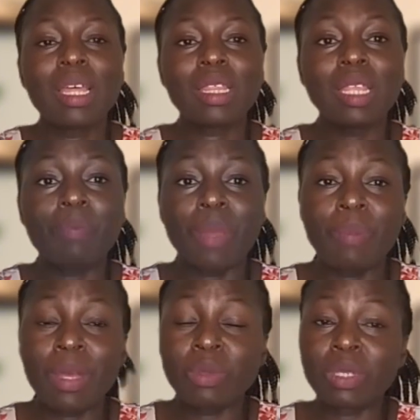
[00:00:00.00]
The
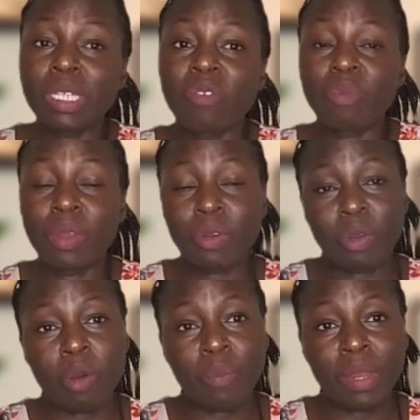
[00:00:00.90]
papers which have been
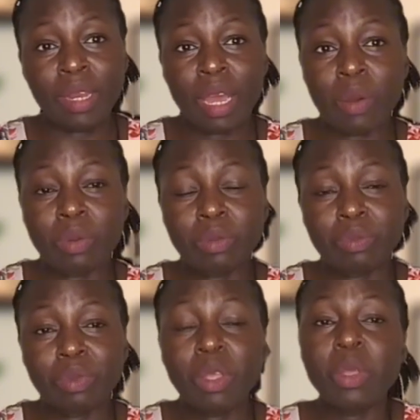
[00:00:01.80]
reopened now,
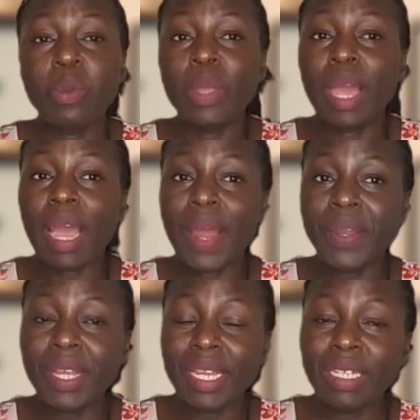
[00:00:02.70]
we are
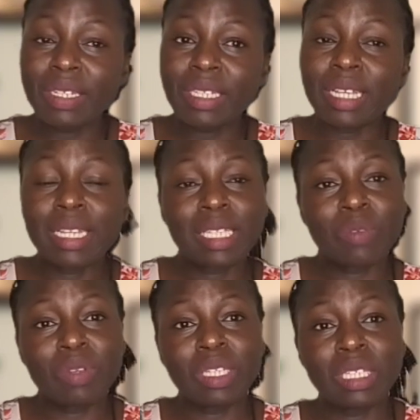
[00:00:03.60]
earning interest at
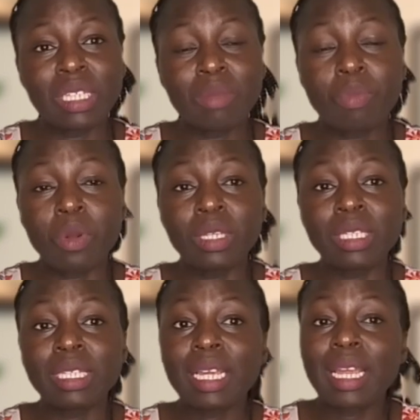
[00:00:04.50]

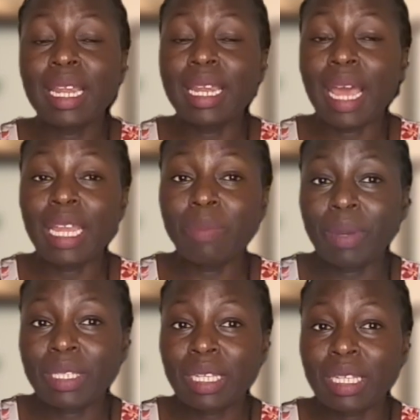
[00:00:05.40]

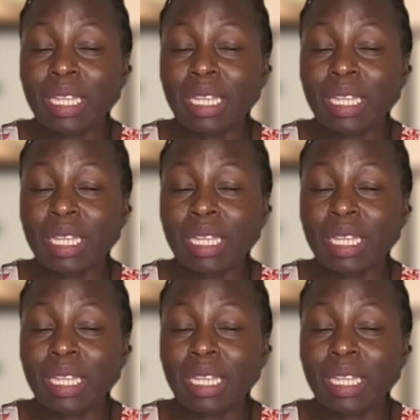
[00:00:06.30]
17.9%.